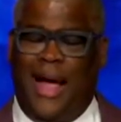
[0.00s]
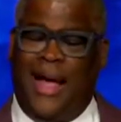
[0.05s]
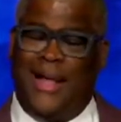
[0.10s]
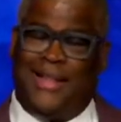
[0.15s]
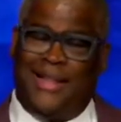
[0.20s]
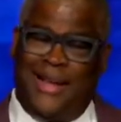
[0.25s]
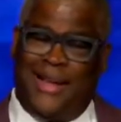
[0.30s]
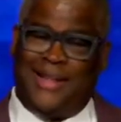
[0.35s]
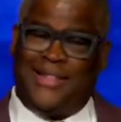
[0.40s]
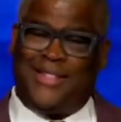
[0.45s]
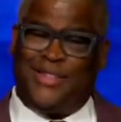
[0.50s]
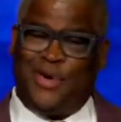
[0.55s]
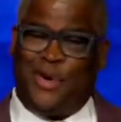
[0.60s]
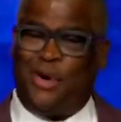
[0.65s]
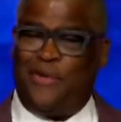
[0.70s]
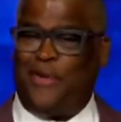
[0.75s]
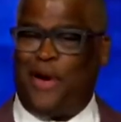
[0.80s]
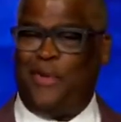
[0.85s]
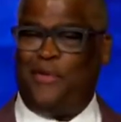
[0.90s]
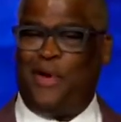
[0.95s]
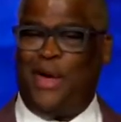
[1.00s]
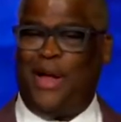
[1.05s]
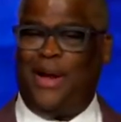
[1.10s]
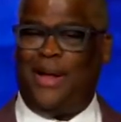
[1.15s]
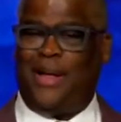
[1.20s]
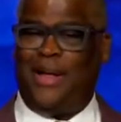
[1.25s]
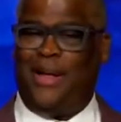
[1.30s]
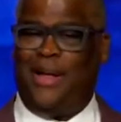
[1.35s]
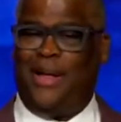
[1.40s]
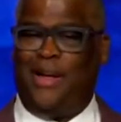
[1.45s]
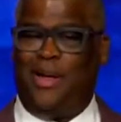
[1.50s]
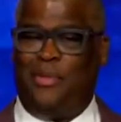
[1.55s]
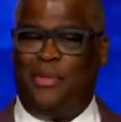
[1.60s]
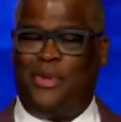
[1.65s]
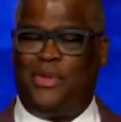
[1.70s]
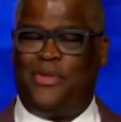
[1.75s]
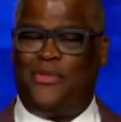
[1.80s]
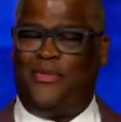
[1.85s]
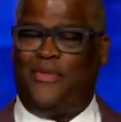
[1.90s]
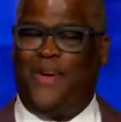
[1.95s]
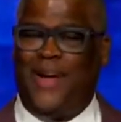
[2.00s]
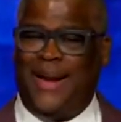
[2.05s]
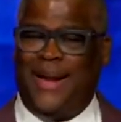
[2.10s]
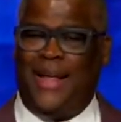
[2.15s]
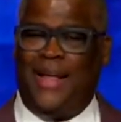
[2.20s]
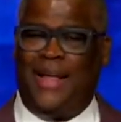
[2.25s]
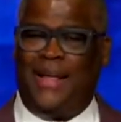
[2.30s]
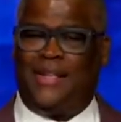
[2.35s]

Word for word: I think it's sort of ironic, uh, almost funny,